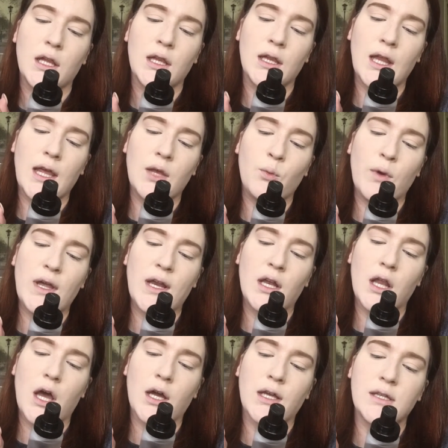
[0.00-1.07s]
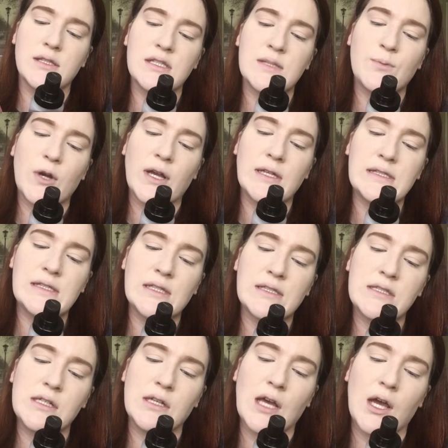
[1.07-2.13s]
Lightweight lock-in spray,
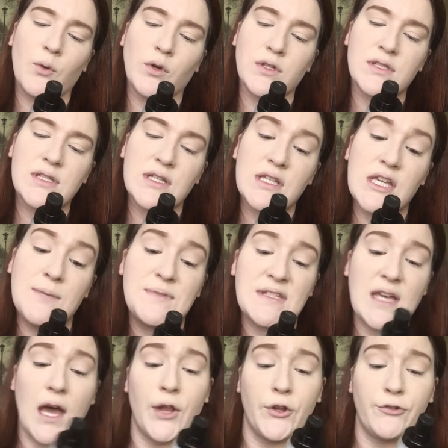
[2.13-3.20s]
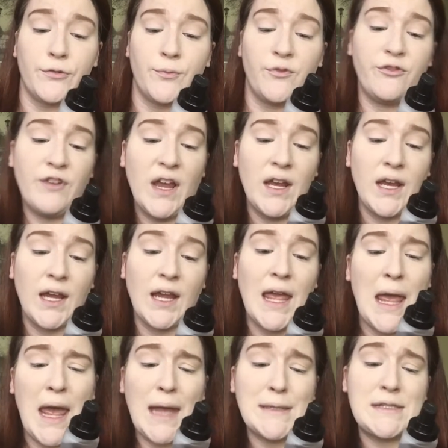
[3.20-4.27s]
16 hours, keeps color from fading
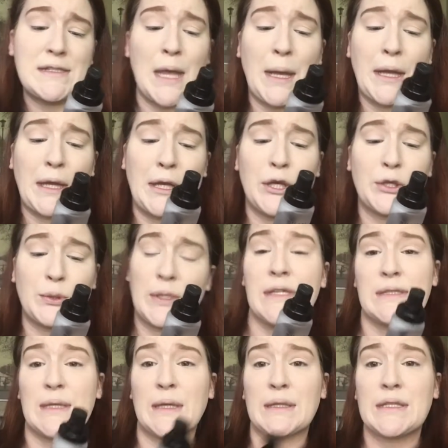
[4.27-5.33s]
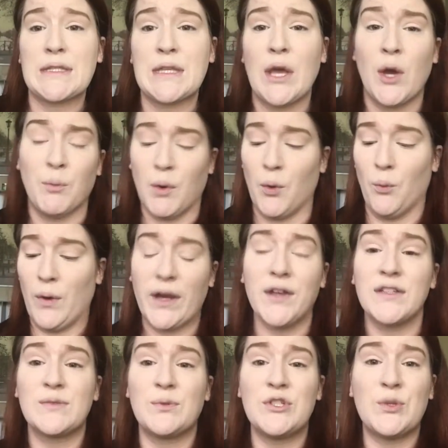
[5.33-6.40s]
and settling into creases. Well, what
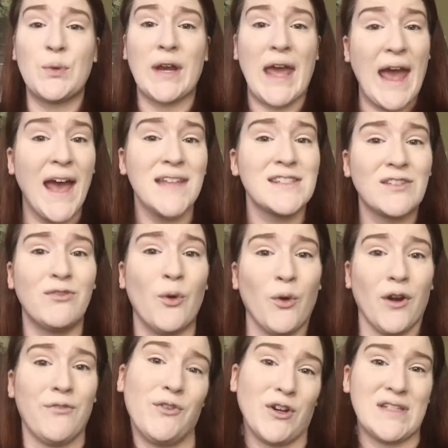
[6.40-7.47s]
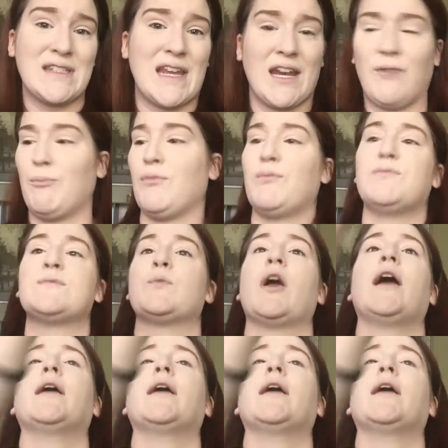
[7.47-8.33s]
else would you want to ask for a setting spray?